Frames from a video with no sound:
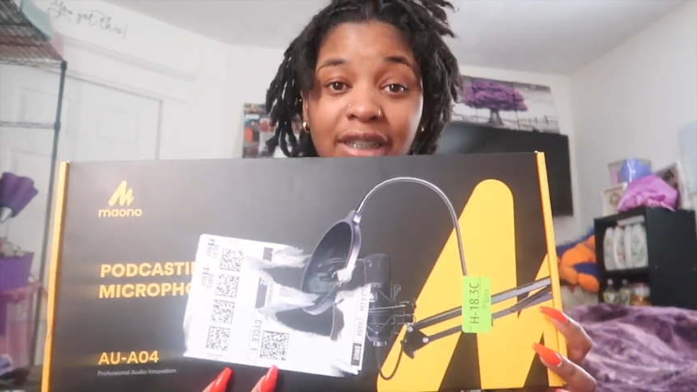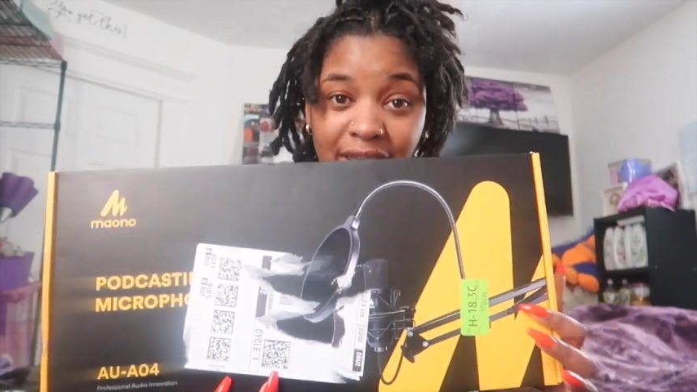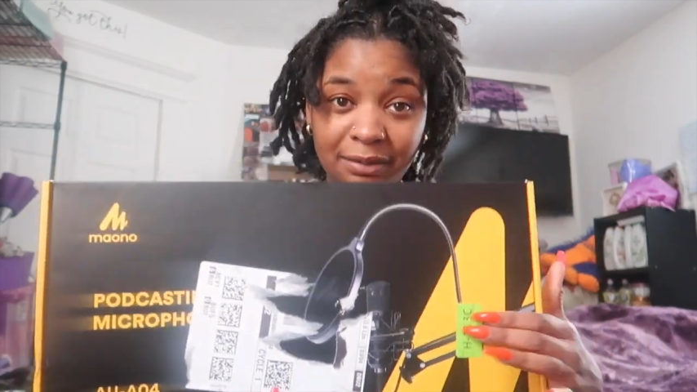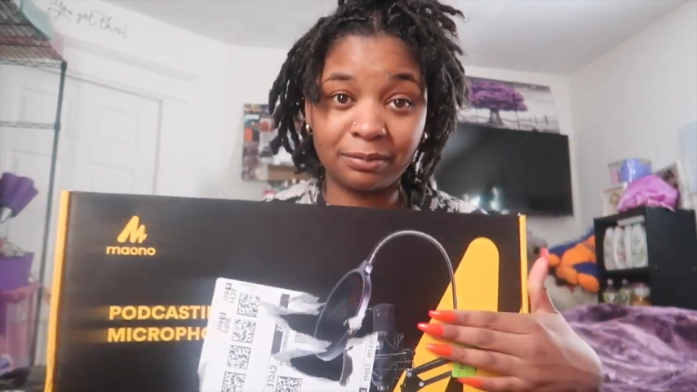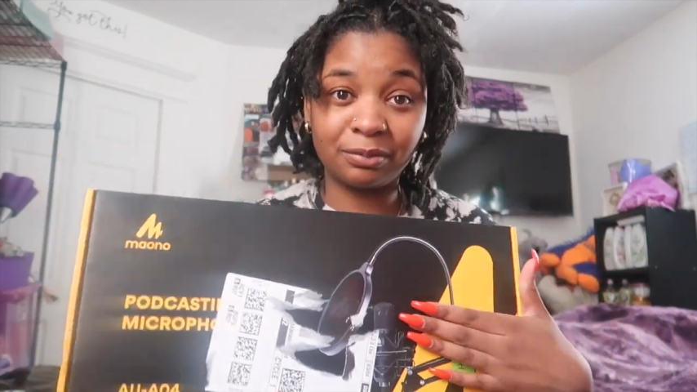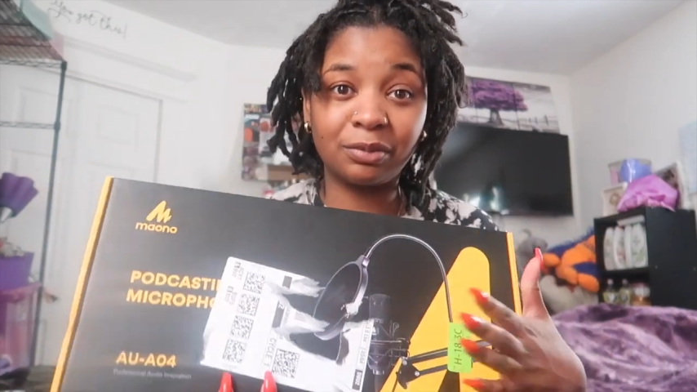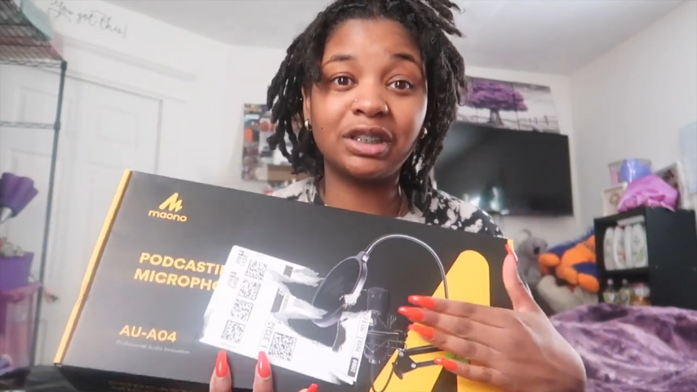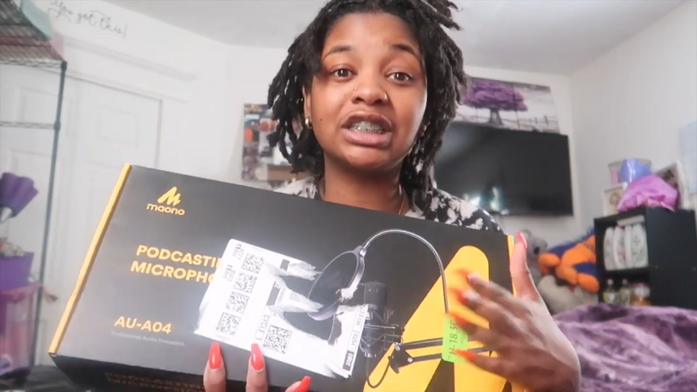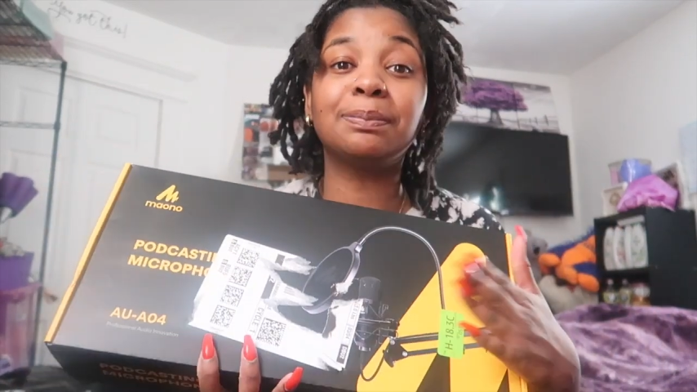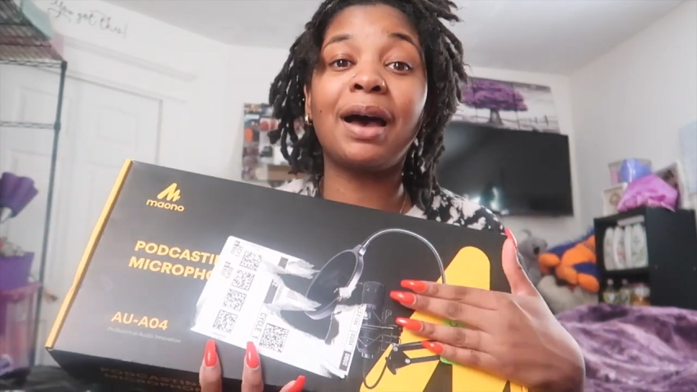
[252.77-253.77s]
him with
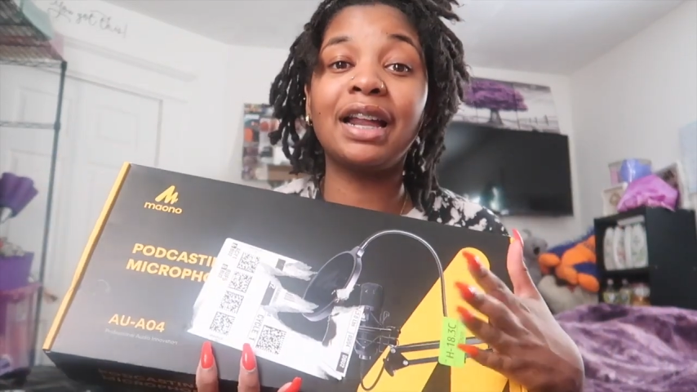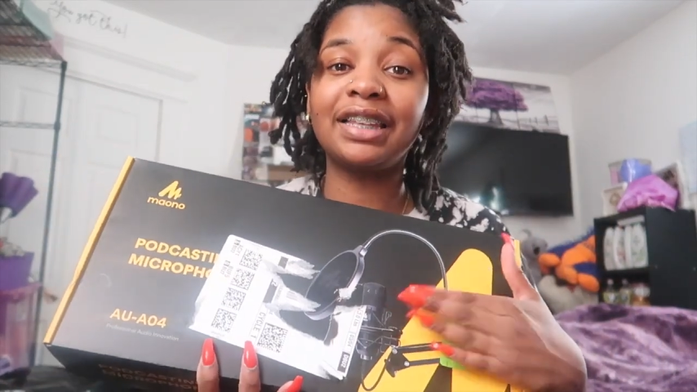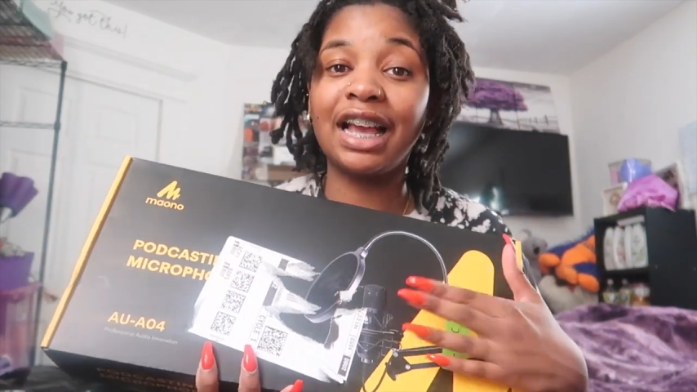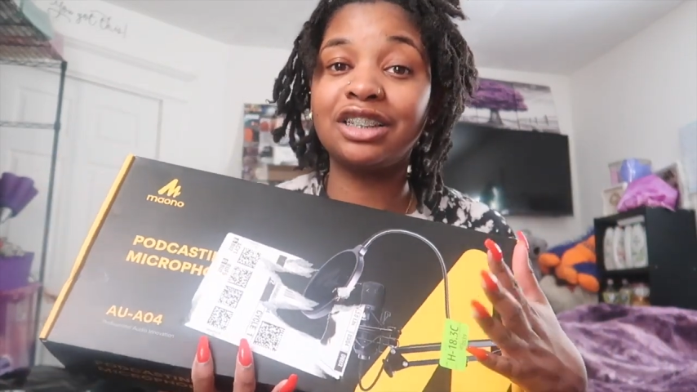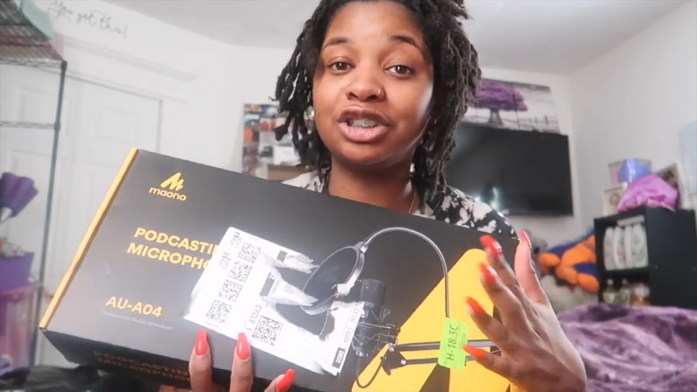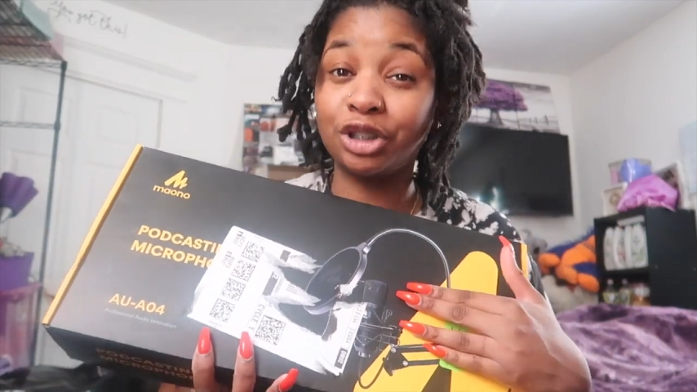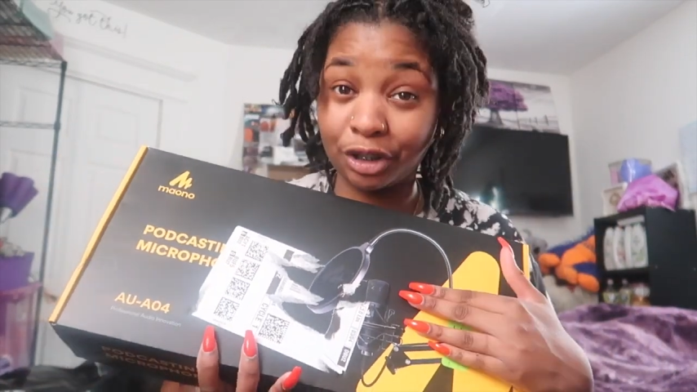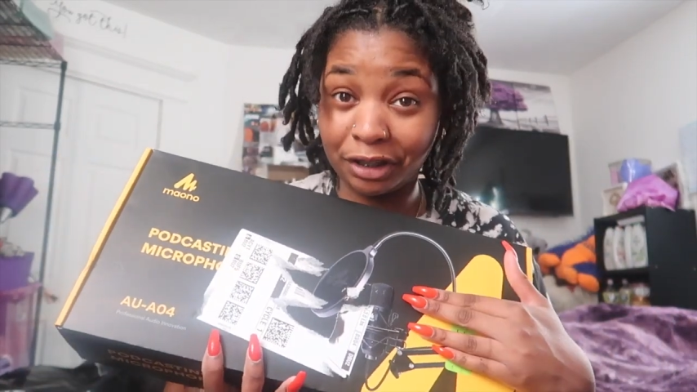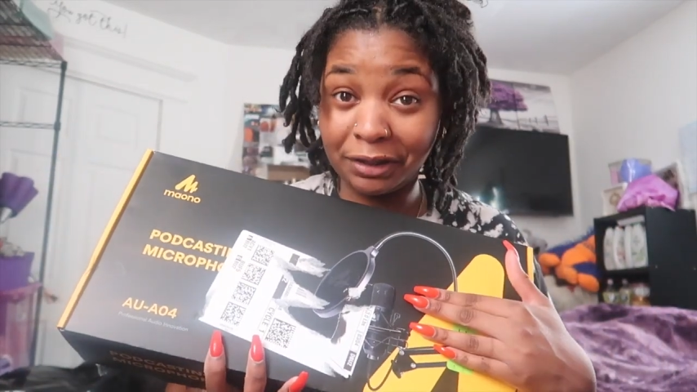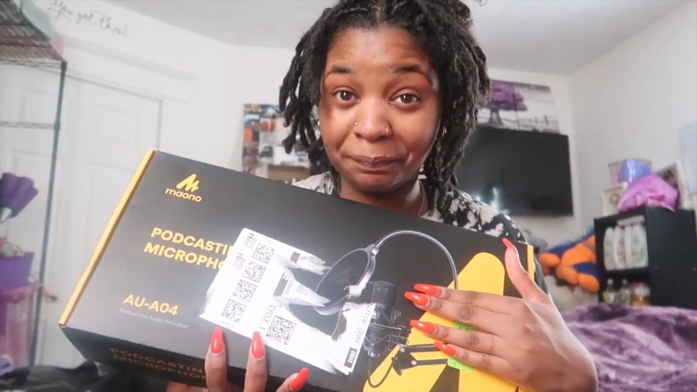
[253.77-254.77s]
this podcast
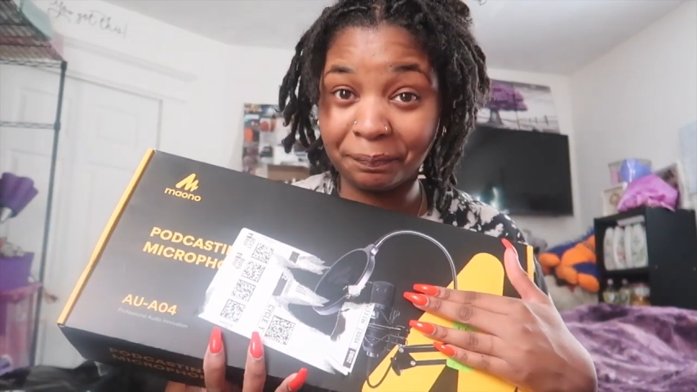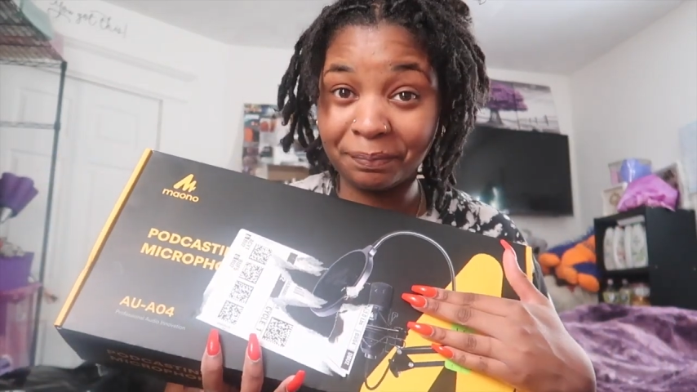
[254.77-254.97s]
journey.